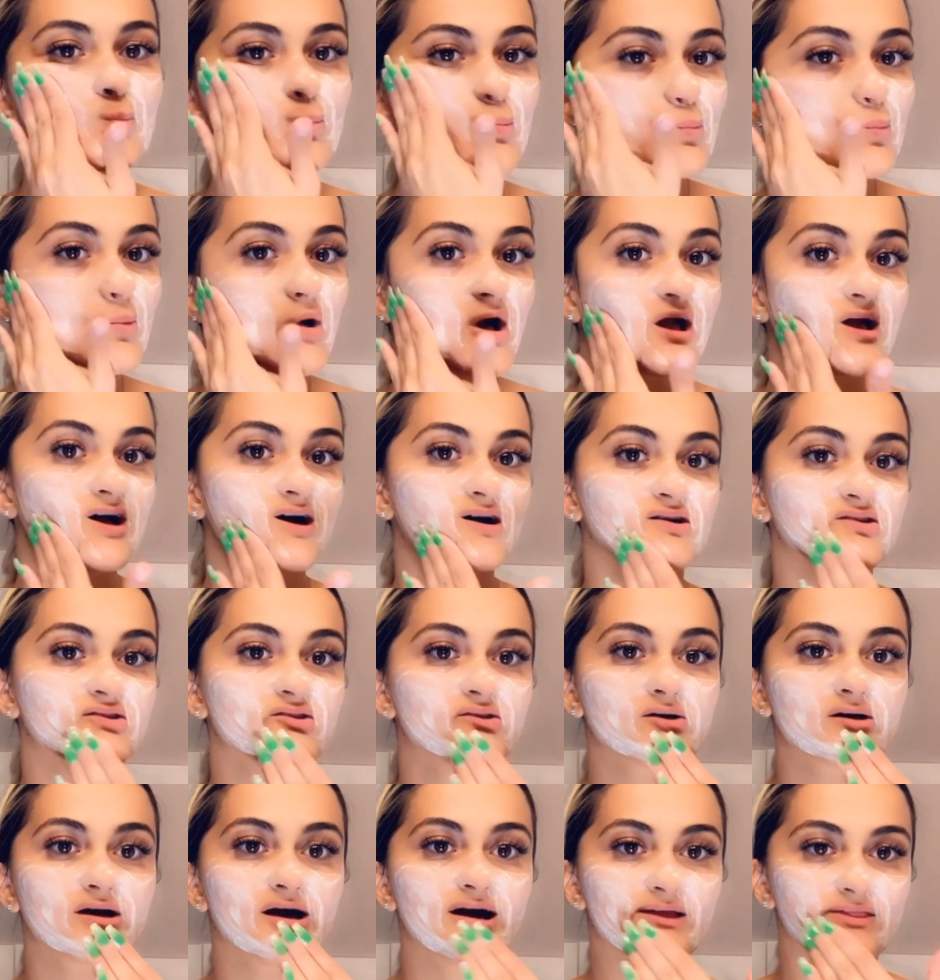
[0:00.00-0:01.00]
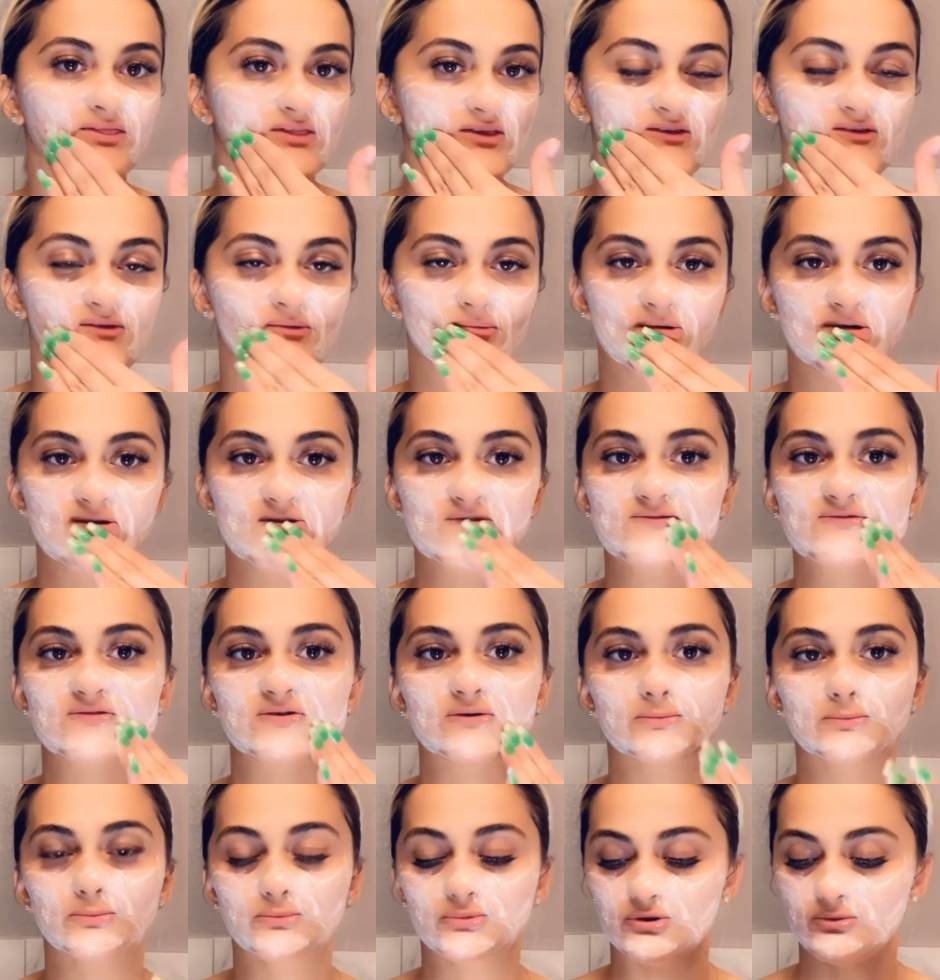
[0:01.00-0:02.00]
I also got this one
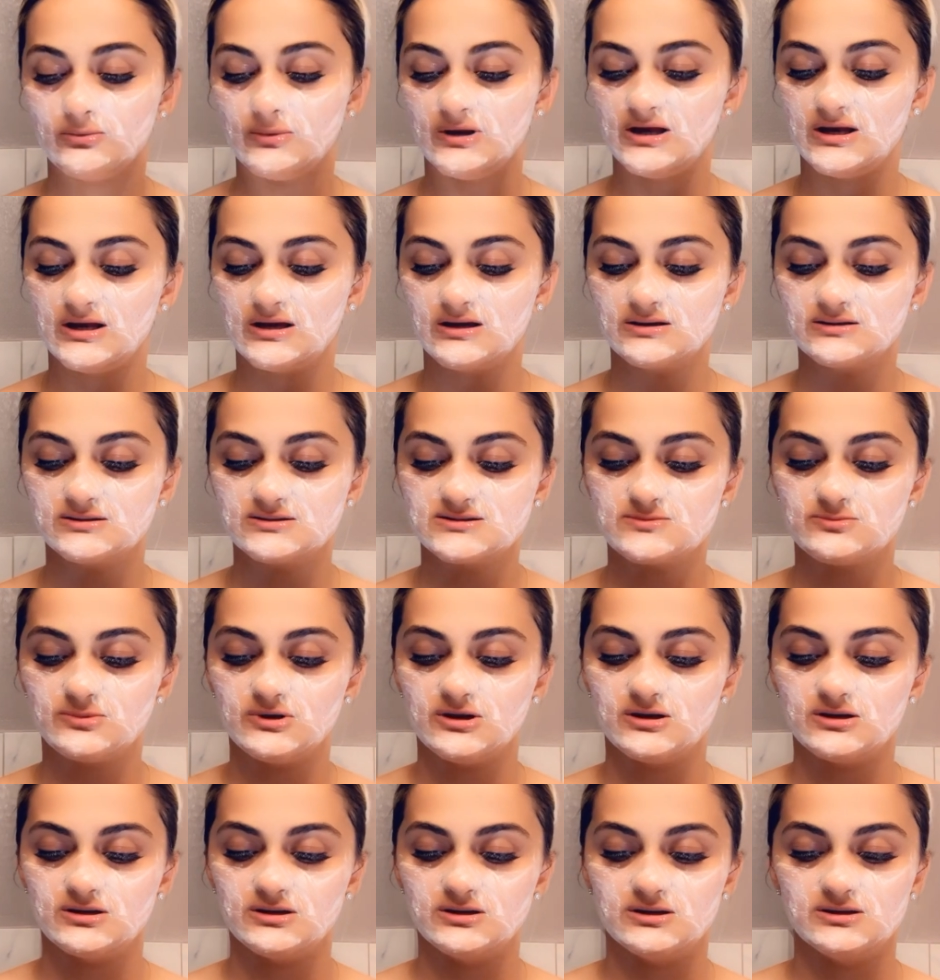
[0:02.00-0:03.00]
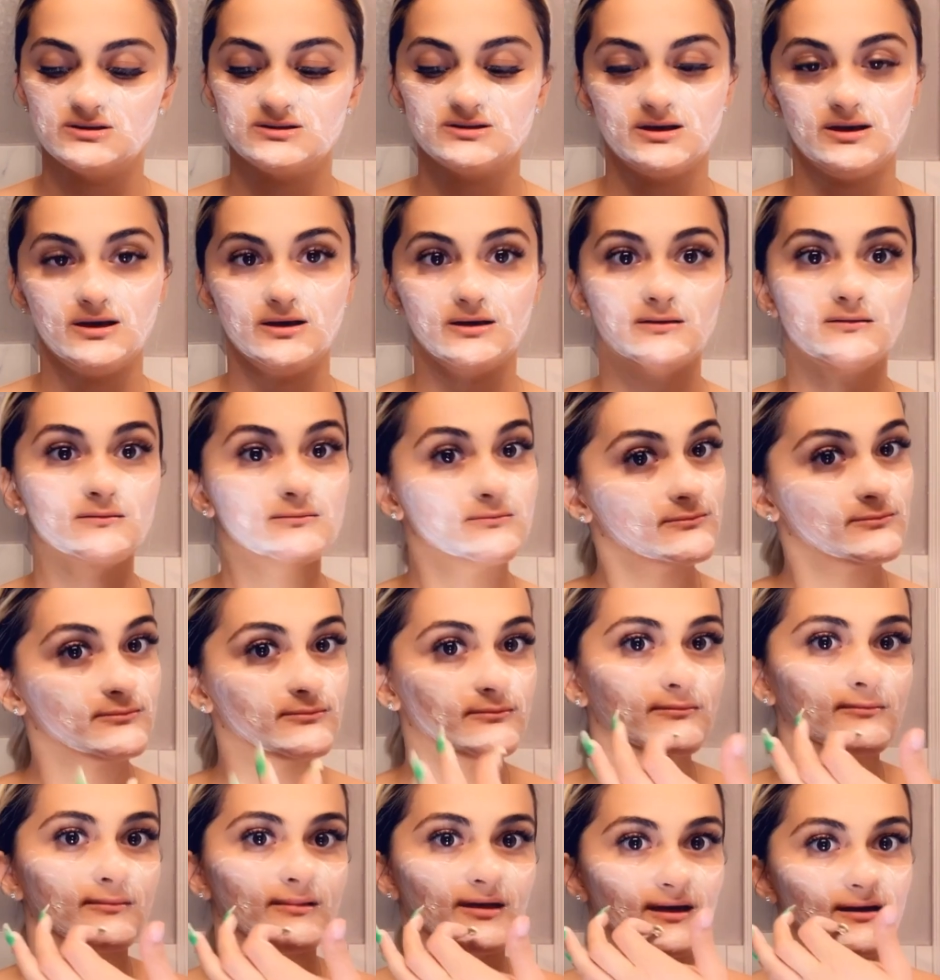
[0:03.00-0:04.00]
from Bloomingdale's because I
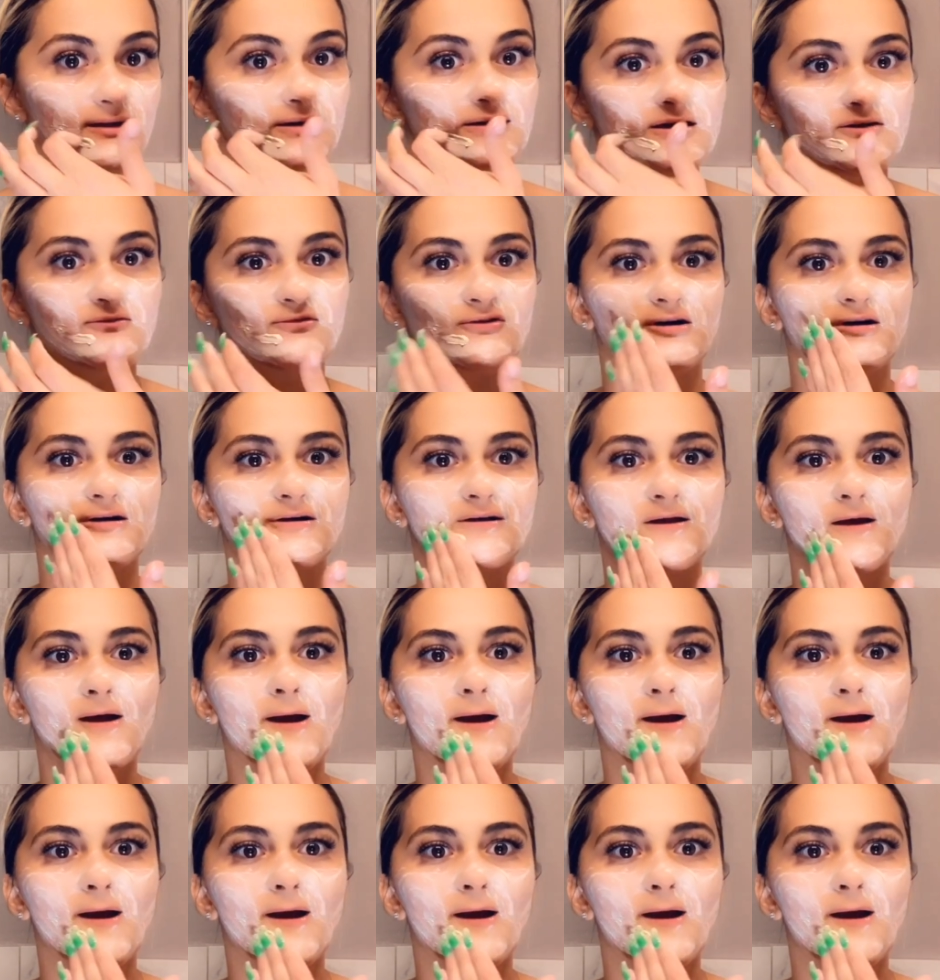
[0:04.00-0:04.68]
had a gift card.